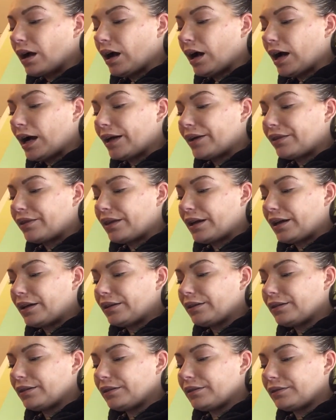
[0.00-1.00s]
I
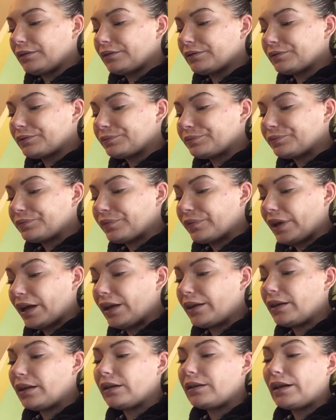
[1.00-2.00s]
then,
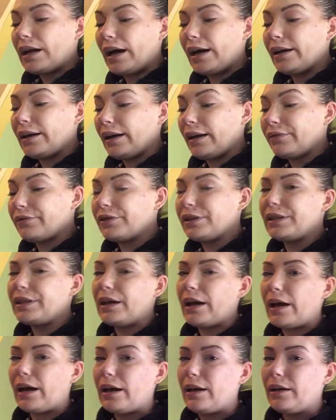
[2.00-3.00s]
and not every
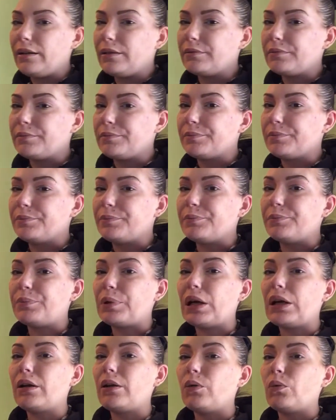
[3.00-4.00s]
day,
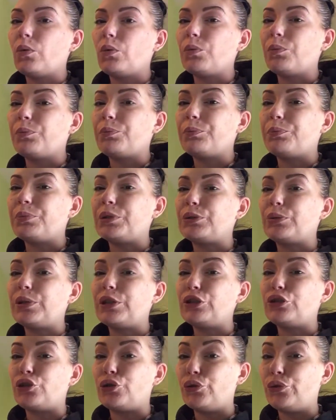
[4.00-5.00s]
but
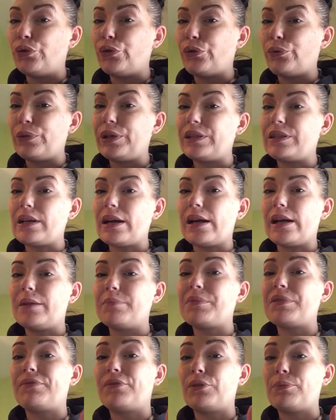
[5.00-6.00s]
between 2 to 3
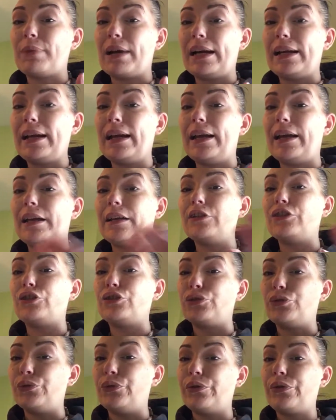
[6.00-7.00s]
times for my age,
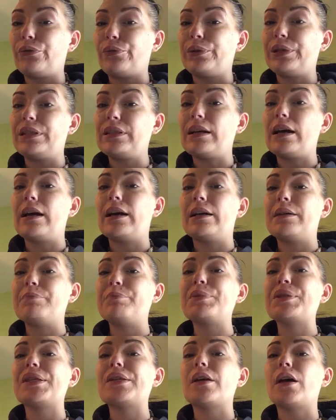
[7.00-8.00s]
2 to 3
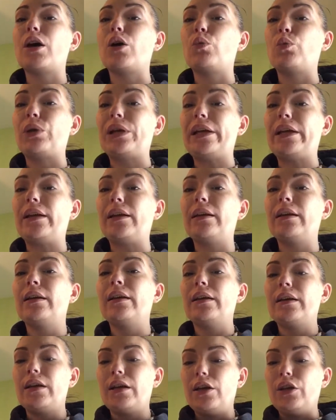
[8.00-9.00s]
times a week,
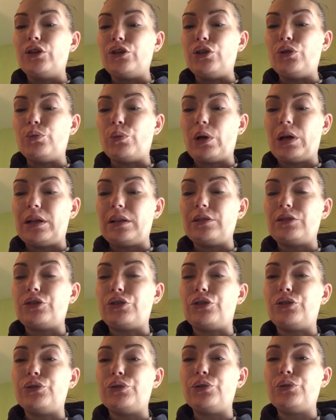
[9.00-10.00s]
you want
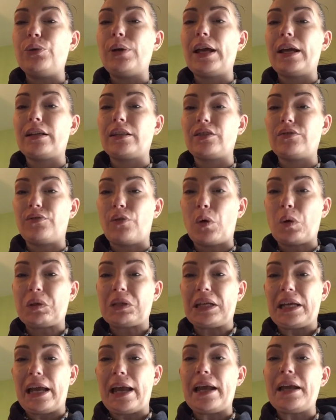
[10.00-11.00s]
to
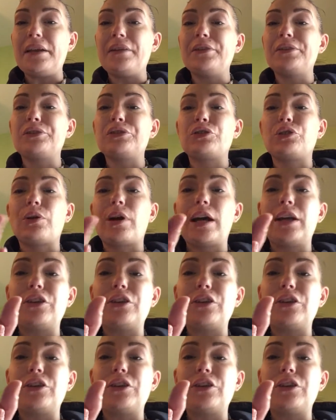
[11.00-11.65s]
exfoliate. So I